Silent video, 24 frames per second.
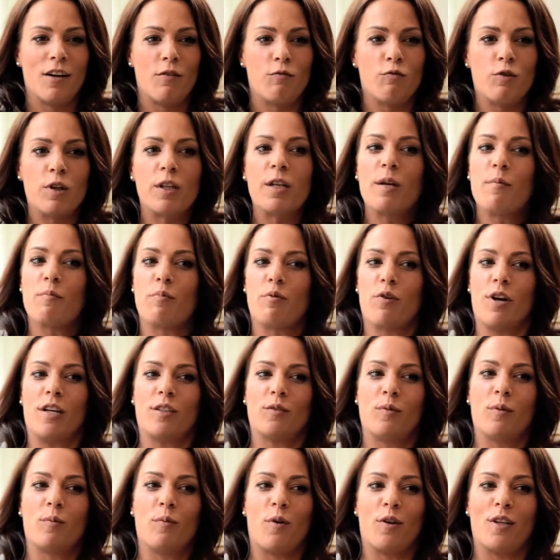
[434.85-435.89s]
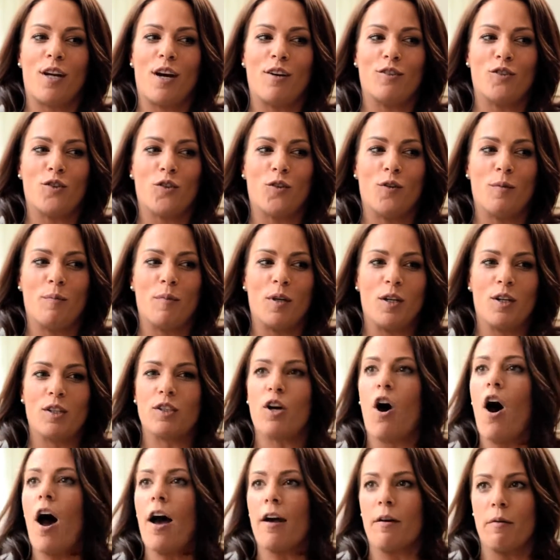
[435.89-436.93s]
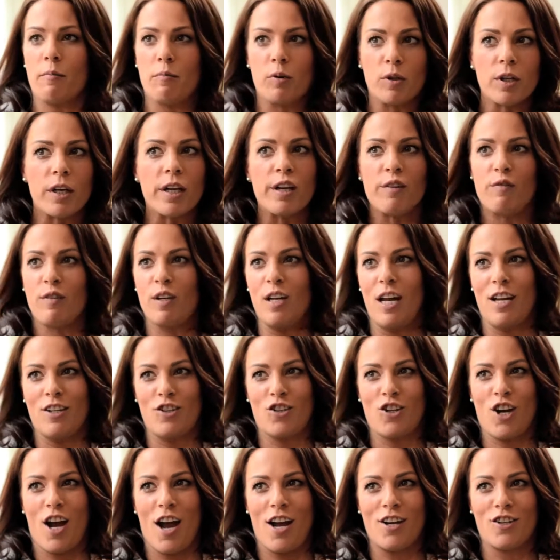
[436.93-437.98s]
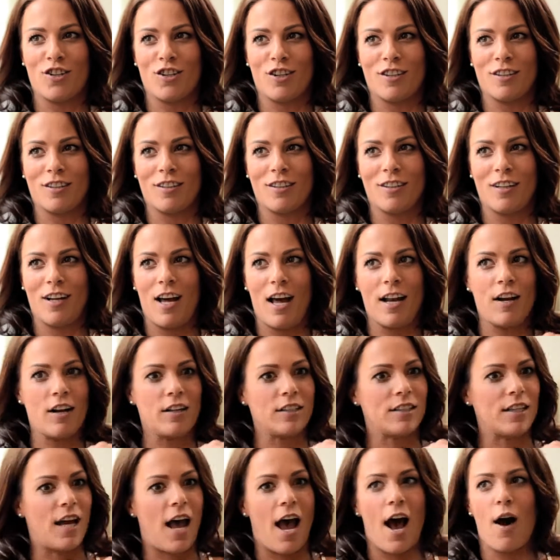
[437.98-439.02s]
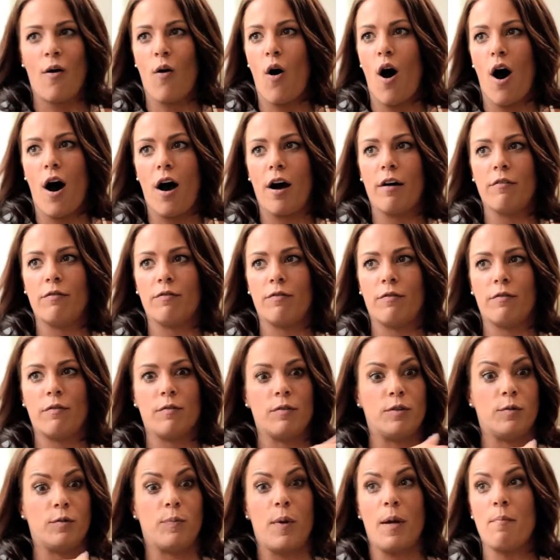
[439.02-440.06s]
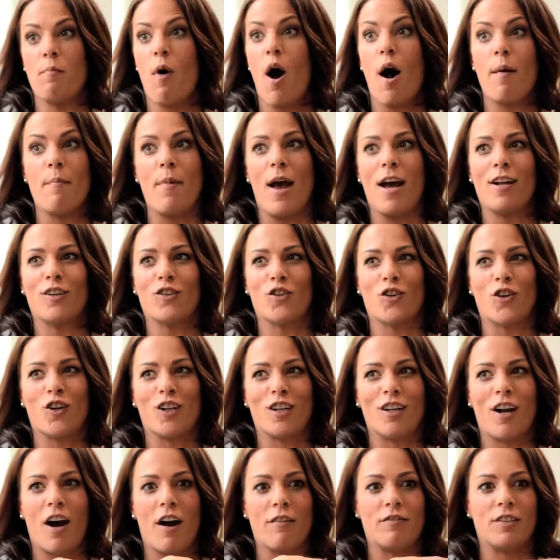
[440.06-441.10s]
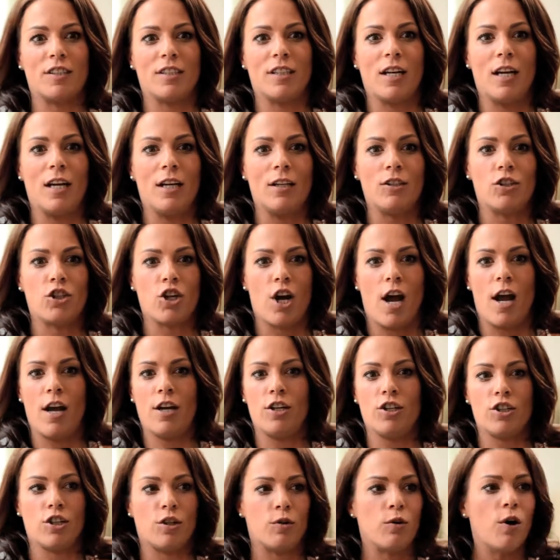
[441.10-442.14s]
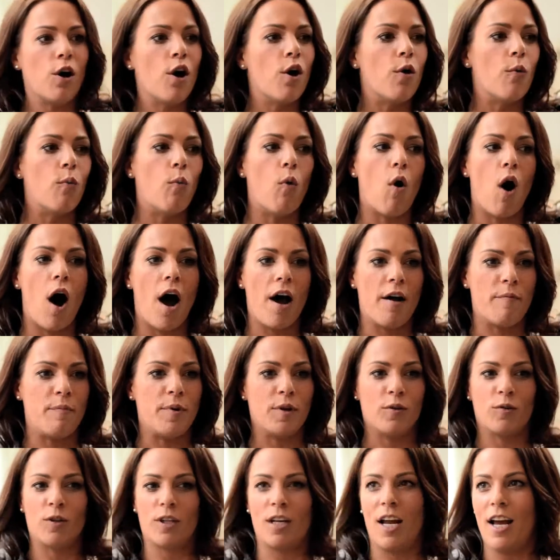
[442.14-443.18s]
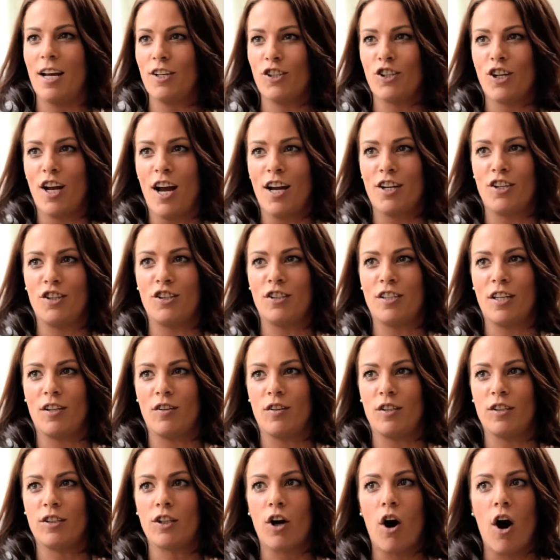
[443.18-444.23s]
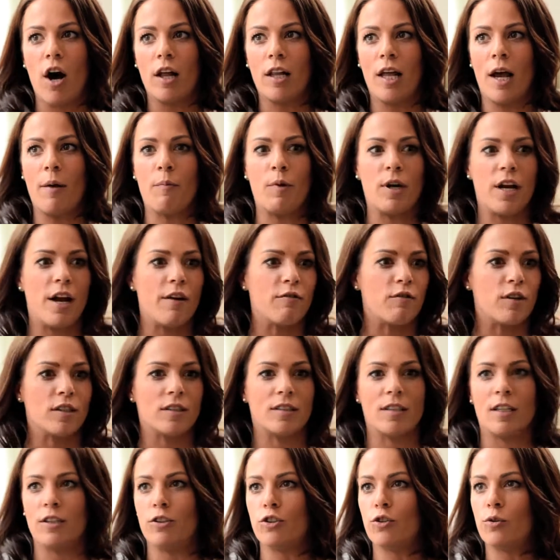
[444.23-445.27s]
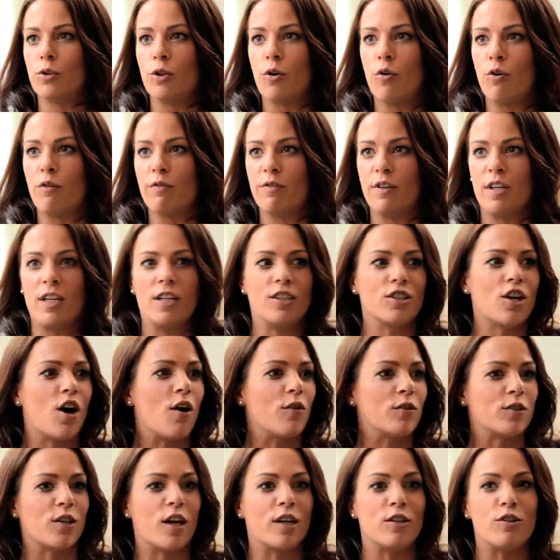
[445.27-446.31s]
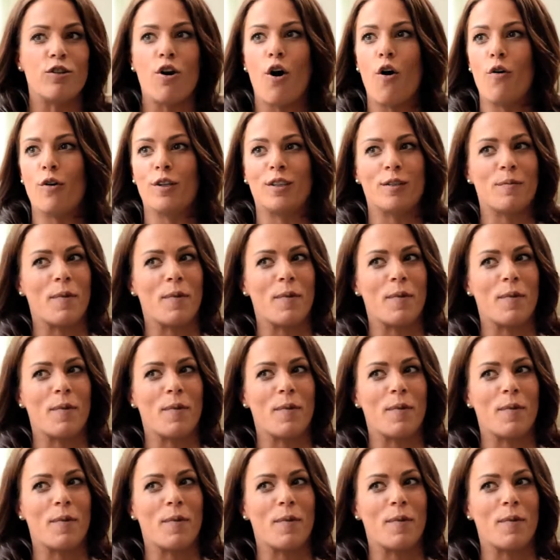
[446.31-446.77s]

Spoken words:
really impressed with what they were doing because I believe in education and it's been my mantra and I've seen change and why I built an education centre in Thailand when everyone said do an orphanage. I was like, no, it's